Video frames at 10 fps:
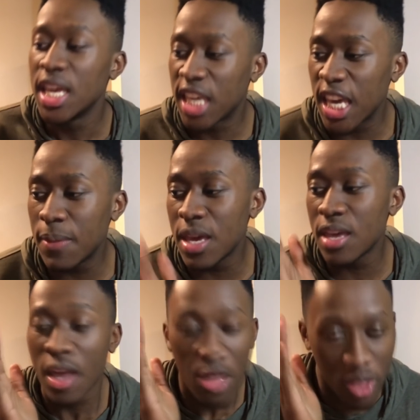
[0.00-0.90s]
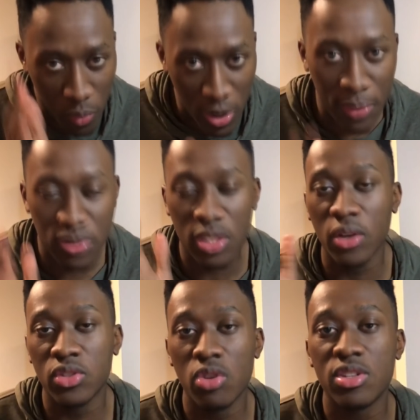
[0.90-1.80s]
Give me the Rams to
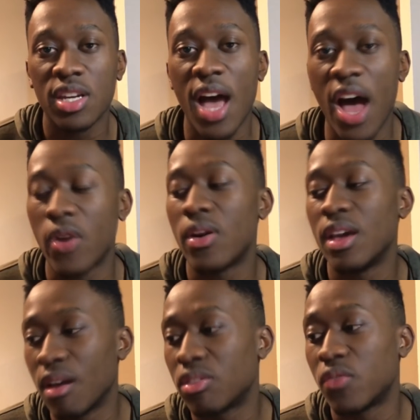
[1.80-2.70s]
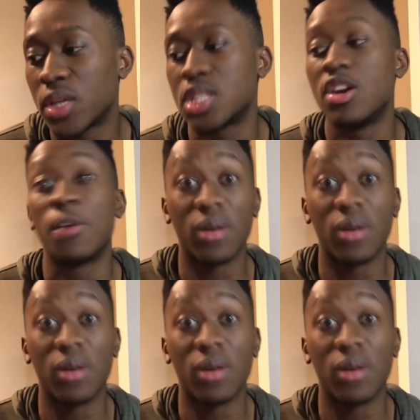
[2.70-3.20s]
go to Chicago and get the victory here.